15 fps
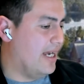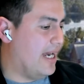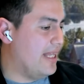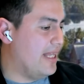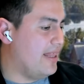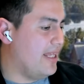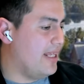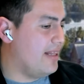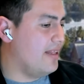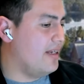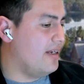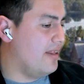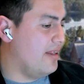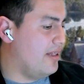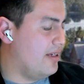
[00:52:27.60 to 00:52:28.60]
I think
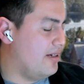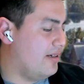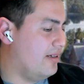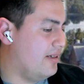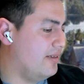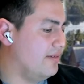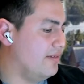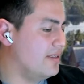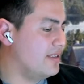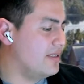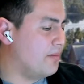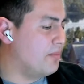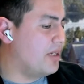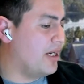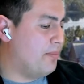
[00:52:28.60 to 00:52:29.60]
that
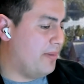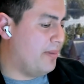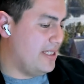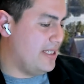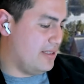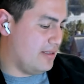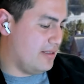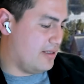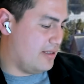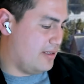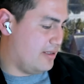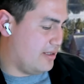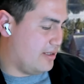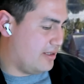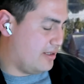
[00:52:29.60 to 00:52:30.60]
some companies
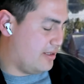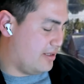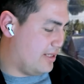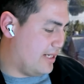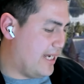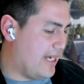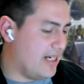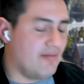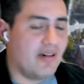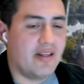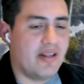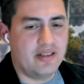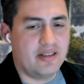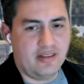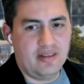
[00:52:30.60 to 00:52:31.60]
are ahead of
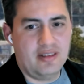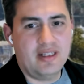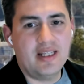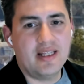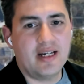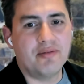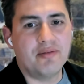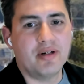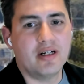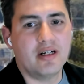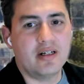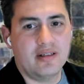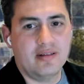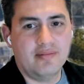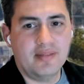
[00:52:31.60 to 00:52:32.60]
others in that
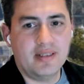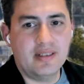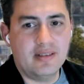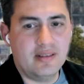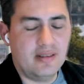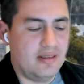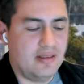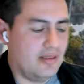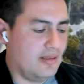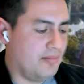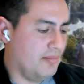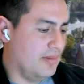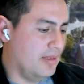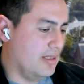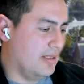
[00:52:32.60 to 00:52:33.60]
regard.
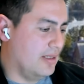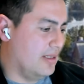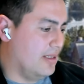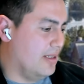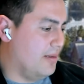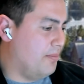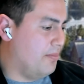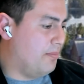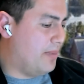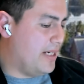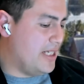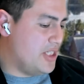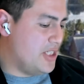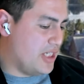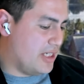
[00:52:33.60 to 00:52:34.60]

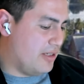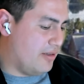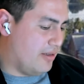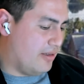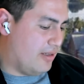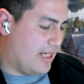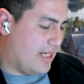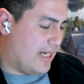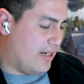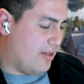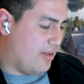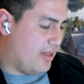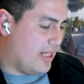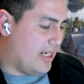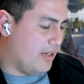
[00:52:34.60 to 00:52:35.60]
But in general, I
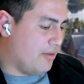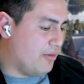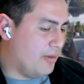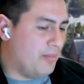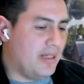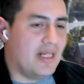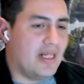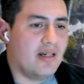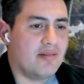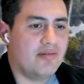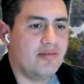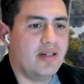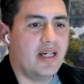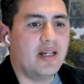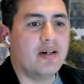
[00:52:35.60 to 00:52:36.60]
don't think it will be enough
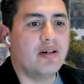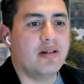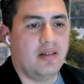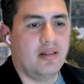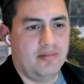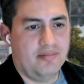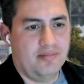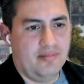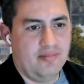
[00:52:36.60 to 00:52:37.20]
at all.